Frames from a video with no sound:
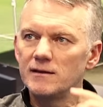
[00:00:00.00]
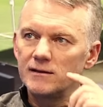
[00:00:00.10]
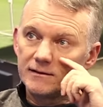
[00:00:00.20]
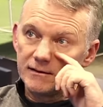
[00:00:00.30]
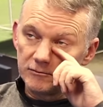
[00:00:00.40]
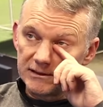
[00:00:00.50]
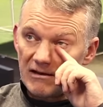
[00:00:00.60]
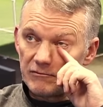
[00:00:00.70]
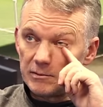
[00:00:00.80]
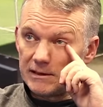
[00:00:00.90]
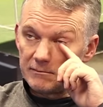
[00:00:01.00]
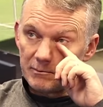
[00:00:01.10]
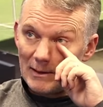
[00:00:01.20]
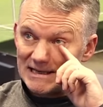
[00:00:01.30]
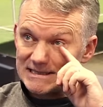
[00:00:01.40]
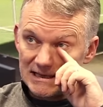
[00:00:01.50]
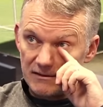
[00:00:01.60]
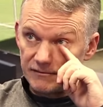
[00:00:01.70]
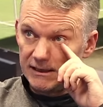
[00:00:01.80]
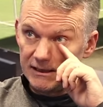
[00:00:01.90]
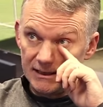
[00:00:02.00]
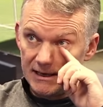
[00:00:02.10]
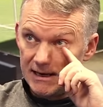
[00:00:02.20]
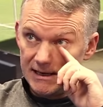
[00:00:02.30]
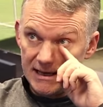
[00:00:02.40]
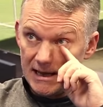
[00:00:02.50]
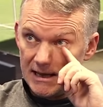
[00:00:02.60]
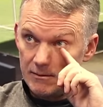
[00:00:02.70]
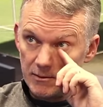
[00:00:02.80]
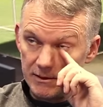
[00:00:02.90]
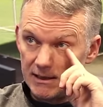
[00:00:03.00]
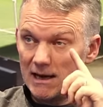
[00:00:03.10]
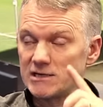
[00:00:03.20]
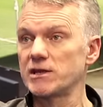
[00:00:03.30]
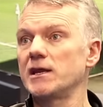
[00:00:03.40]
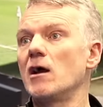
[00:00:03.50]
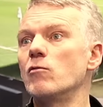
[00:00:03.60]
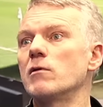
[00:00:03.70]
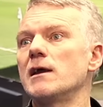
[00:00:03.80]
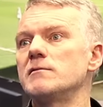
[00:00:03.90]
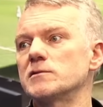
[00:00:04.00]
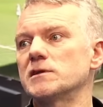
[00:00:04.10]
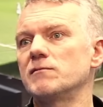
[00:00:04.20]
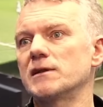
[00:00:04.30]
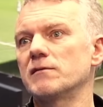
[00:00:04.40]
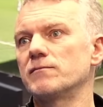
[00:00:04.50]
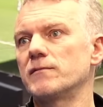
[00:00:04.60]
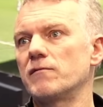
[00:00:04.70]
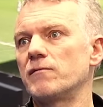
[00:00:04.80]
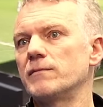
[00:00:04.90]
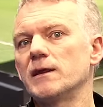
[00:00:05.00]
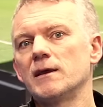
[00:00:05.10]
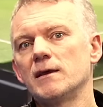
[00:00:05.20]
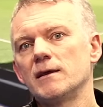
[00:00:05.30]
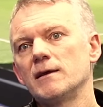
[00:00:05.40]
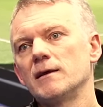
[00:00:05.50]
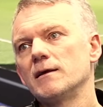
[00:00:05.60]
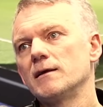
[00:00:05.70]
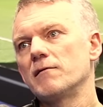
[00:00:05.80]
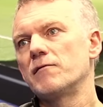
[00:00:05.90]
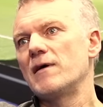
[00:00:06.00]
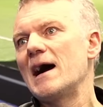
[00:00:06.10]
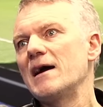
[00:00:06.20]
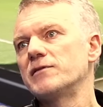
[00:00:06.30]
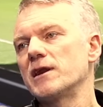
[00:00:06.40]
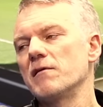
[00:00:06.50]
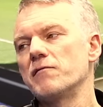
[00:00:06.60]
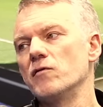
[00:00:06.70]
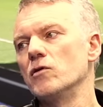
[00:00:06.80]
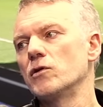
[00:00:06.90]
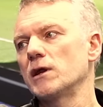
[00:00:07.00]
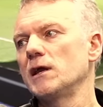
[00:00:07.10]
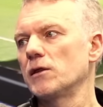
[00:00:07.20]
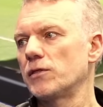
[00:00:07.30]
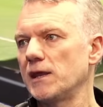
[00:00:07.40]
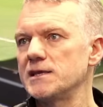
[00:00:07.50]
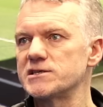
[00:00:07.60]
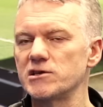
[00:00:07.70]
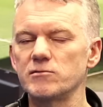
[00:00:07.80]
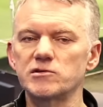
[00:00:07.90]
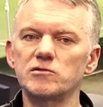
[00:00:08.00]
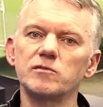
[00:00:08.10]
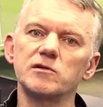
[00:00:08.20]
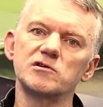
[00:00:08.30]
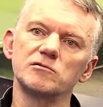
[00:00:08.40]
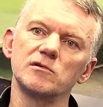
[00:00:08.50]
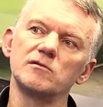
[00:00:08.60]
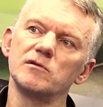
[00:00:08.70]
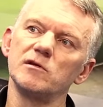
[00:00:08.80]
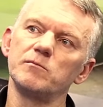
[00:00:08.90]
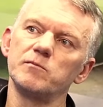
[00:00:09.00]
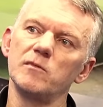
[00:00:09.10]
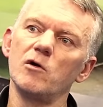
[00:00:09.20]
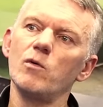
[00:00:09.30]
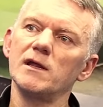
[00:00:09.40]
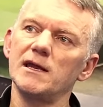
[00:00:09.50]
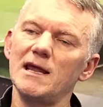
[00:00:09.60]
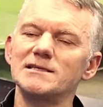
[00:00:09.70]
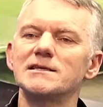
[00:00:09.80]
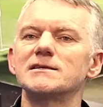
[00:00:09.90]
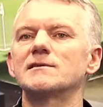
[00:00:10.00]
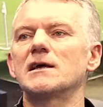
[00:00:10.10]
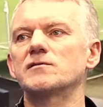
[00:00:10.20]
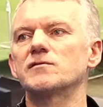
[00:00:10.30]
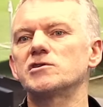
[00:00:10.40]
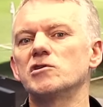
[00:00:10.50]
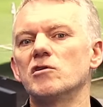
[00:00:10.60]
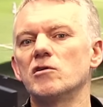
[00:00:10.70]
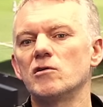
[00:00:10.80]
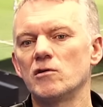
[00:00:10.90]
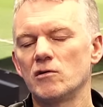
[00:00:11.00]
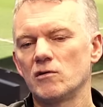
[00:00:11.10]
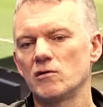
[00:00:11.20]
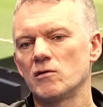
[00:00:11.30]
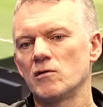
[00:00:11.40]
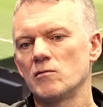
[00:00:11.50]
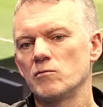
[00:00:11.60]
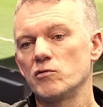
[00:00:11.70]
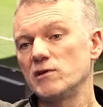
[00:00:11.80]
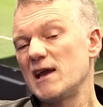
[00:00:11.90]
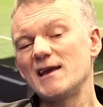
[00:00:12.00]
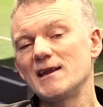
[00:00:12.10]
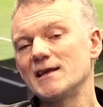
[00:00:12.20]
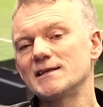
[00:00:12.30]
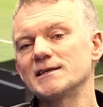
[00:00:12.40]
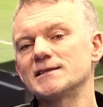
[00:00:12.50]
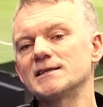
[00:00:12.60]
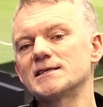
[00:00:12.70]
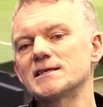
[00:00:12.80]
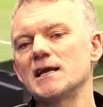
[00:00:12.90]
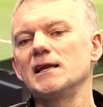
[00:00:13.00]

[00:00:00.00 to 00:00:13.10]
you know, they haven't been battered, have they, in any game? I mean, the last three home games, they've had a 5-3, a 4-3 and a 3-2 or something. So they know where the net is, that's for sure. But yeah, listen, it's slightly